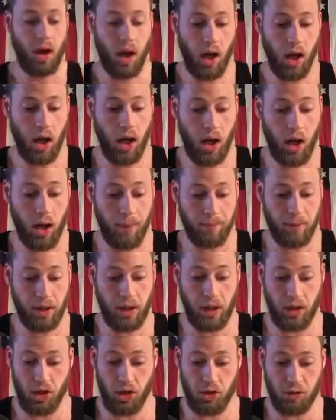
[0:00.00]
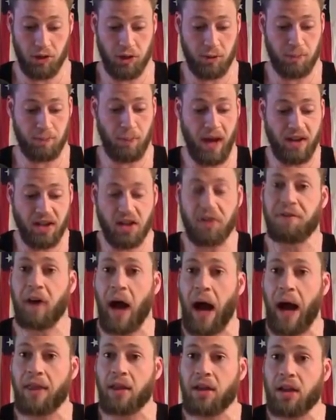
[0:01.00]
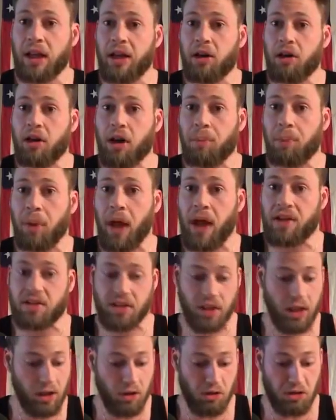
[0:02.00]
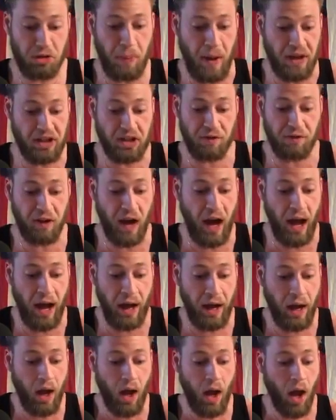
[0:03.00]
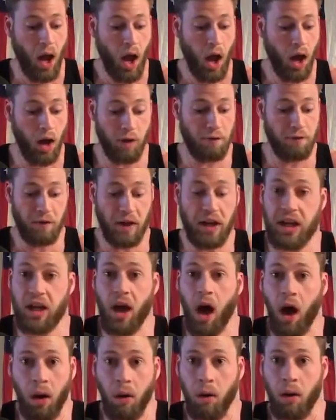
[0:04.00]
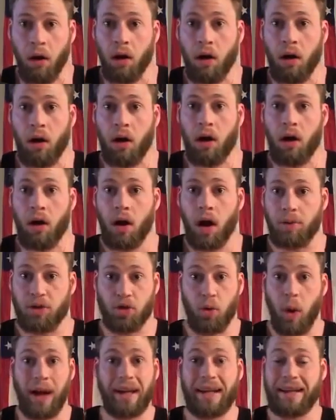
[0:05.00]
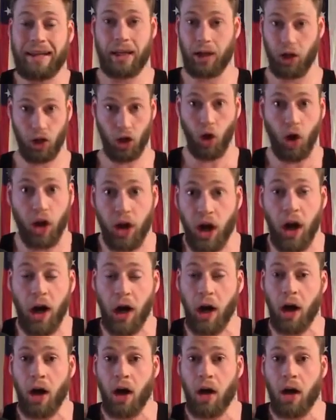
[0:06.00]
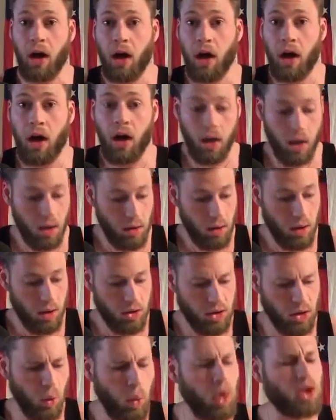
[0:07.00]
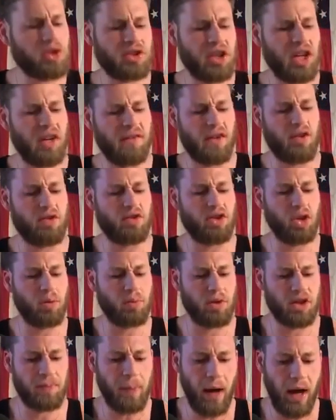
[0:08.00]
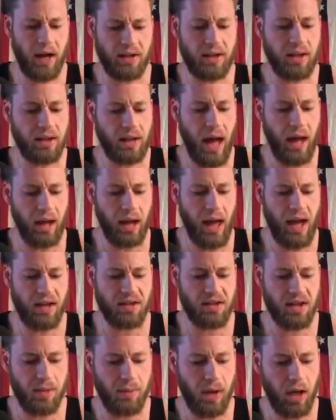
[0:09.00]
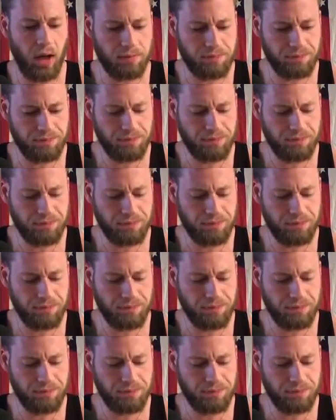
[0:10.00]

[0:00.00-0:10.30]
Can you specify the legal complaints? Can you specify a video? Do I need to get a lawyer? So we'll see if YouTube responds to that last email.